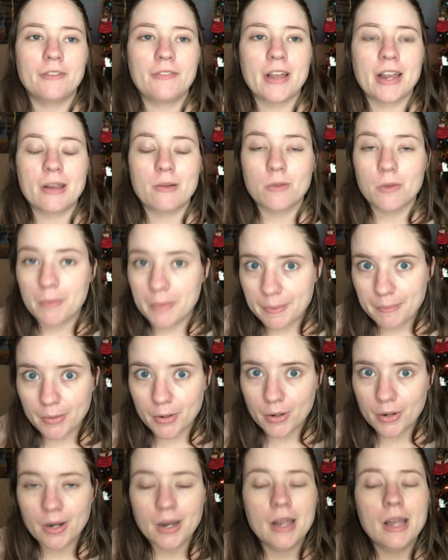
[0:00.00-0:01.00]
if I can
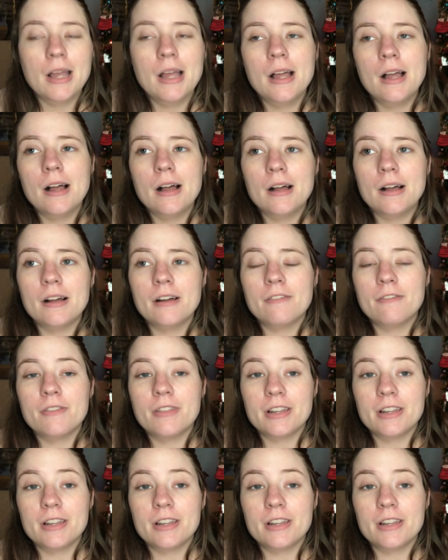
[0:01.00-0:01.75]
remember, of